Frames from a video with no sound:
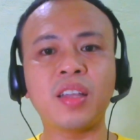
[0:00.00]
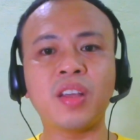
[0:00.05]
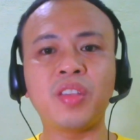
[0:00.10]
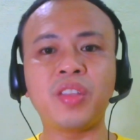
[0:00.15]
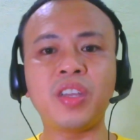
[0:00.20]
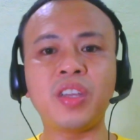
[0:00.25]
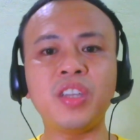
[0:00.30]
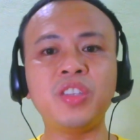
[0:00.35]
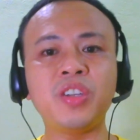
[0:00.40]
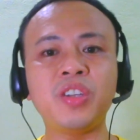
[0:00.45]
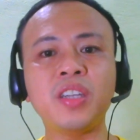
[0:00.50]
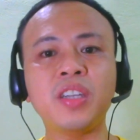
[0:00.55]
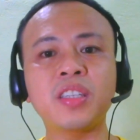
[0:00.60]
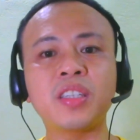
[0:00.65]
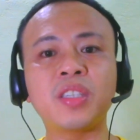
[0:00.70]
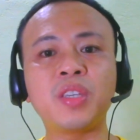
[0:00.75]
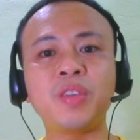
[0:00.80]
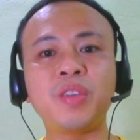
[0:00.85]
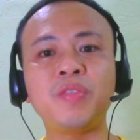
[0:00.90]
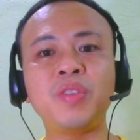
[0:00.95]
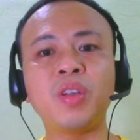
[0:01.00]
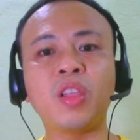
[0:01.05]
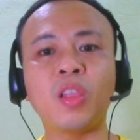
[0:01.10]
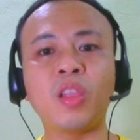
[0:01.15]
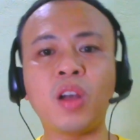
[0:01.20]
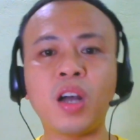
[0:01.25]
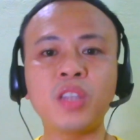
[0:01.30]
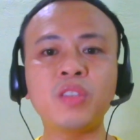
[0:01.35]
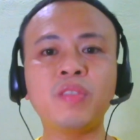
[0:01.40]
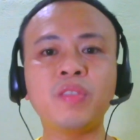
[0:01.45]
The internet can give you a
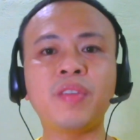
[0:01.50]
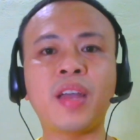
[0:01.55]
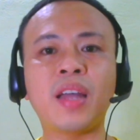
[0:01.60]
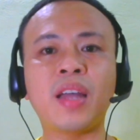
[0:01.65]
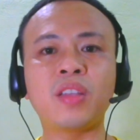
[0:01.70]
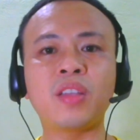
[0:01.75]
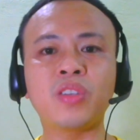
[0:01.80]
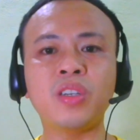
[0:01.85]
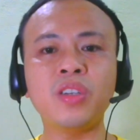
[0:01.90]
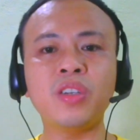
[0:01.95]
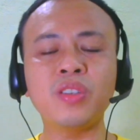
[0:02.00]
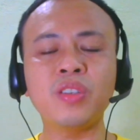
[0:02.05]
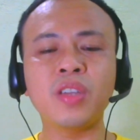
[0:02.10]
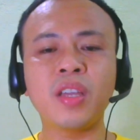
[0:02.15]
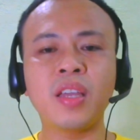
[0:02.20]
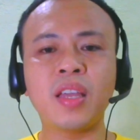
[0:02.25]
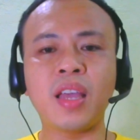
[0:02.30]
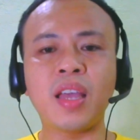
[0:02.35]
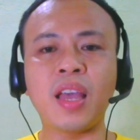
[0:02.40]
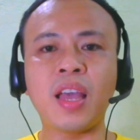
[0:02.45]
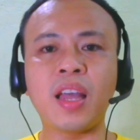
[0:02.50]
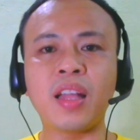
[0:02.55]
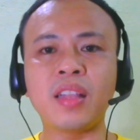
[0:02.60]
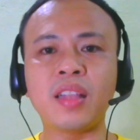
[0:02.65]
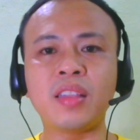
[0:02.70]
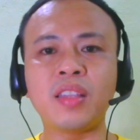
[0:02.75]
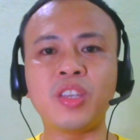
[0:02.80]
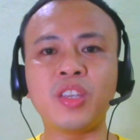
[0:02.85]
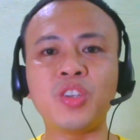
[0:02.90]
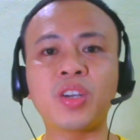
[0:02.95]
lot of answers,
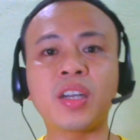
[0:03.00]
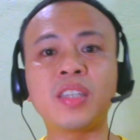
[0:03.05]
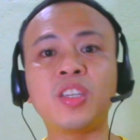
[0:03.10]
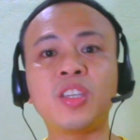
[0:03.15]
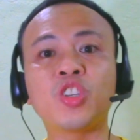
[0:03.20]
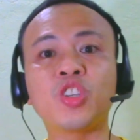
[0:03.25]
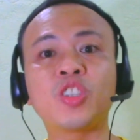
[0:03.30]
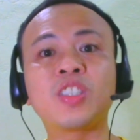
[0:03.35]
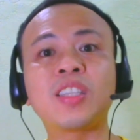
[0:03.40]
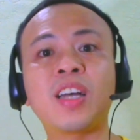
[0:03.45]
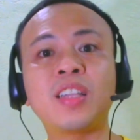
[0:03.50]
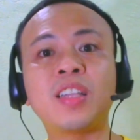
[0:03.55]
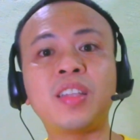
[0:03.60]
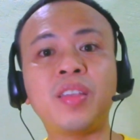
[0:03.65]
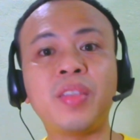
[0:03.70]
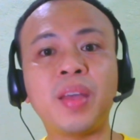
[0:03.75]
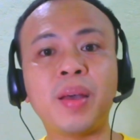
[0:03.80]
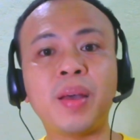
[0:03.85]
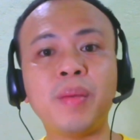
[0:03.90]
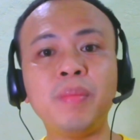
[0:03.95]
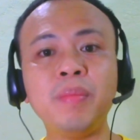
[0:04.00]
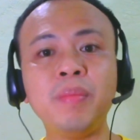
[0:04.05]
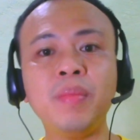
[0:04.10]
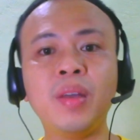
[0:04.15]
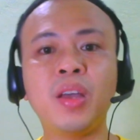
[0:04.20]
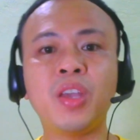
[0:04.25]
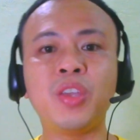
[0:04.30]
and you can just study them.